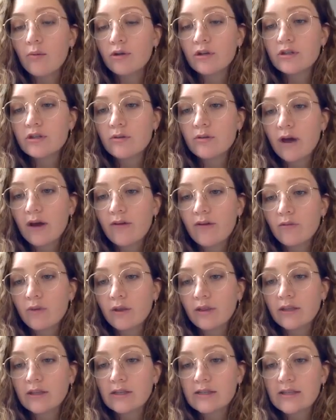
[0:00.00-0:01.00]
We do have
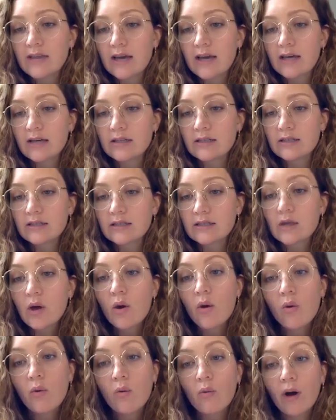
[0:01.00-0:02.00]
one that says,
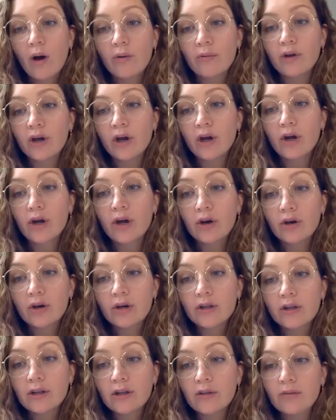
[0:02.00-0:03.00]
while we are
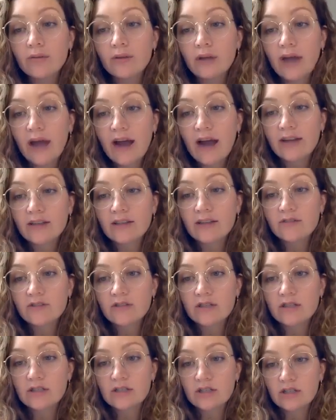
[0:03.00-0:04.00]
currently reactive
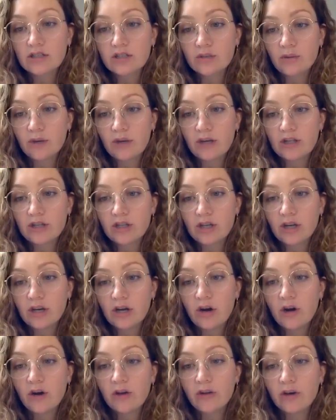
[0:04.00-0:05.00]
to the situation,
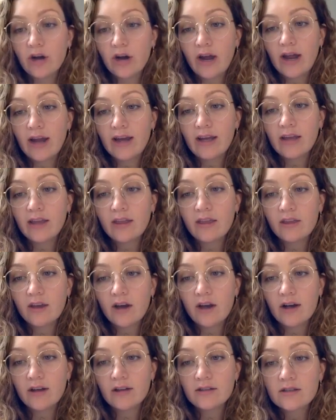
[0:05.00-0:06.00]
are there any
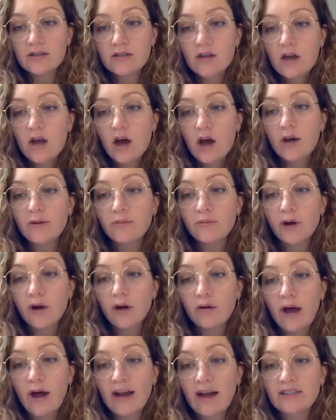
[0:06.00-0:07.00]
thoughts on
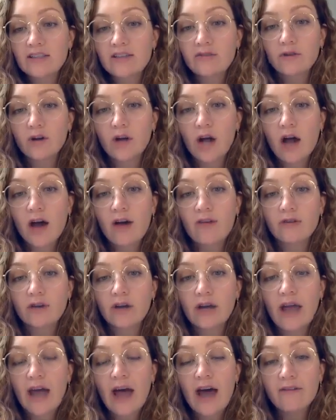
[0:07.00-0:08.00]
proactive
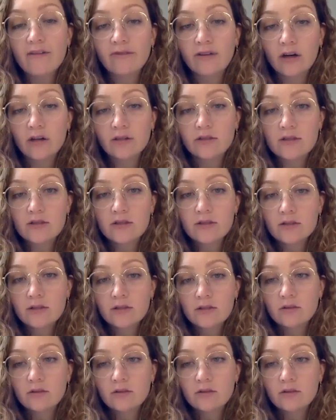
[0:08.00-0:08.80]
recovery efforts?